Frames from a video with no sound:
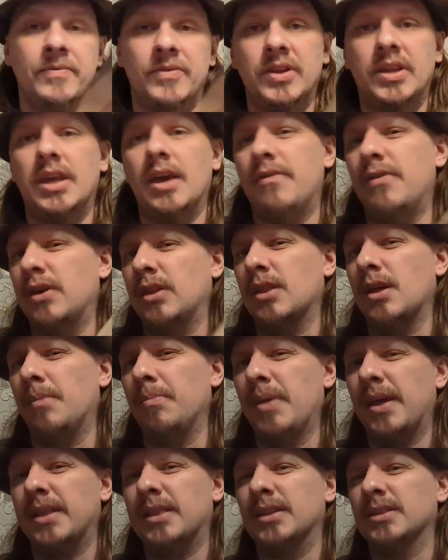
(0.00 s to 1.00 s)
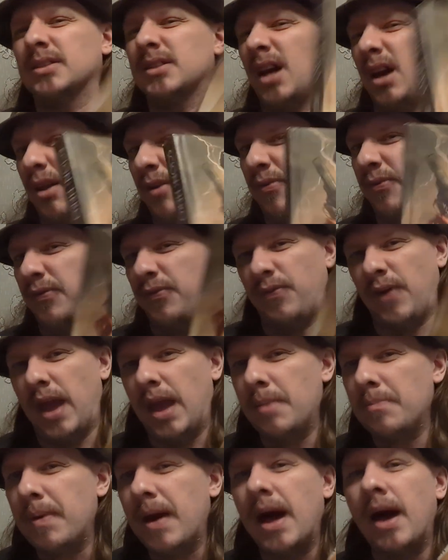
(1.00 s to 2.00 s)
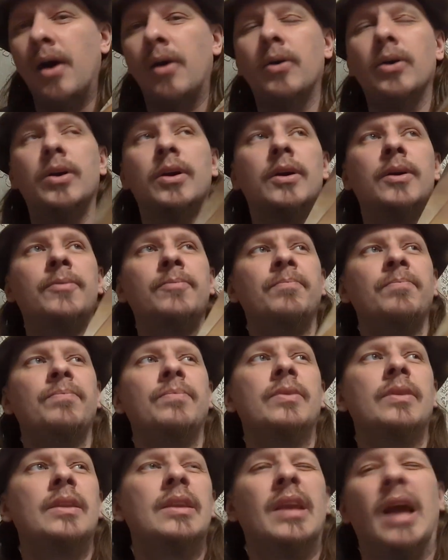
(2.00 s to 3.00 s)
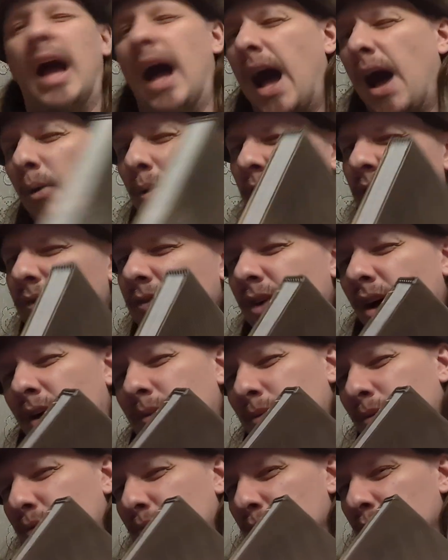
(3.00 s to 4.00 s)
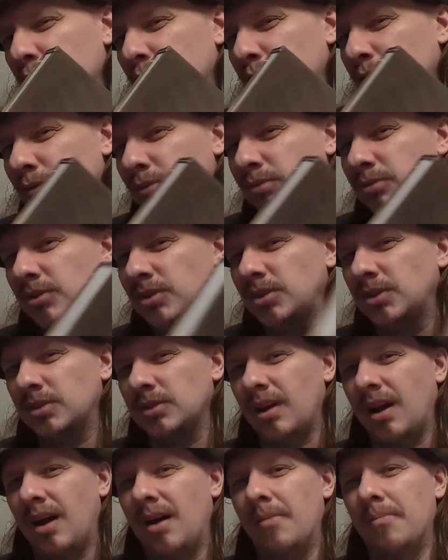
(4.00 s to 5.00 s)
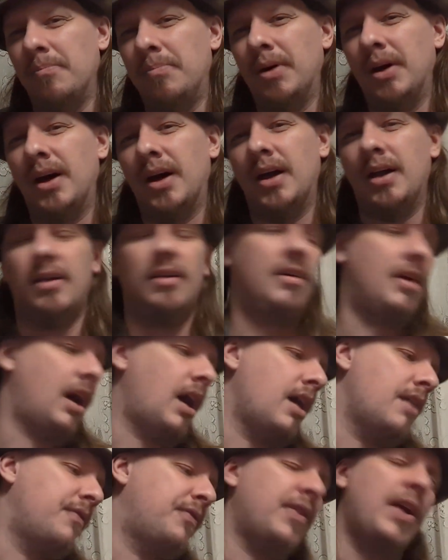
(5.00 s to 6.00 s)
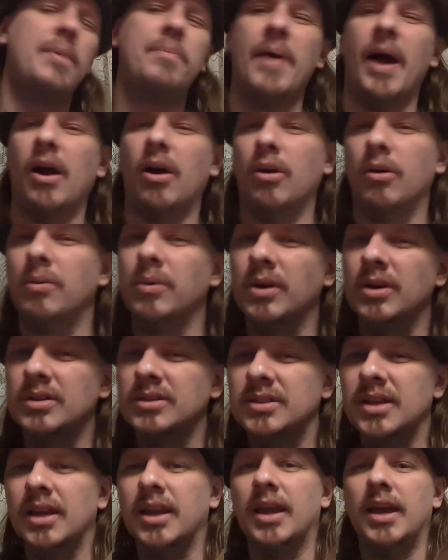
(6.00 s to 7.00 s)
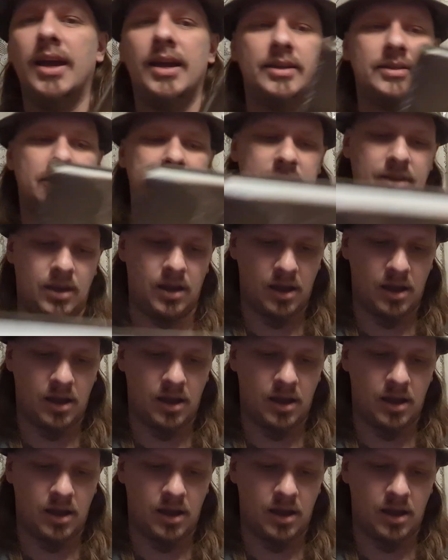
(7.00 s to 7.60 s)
to giving them like this kind of fate power. I would have gone with runes, but fate power works, I guess.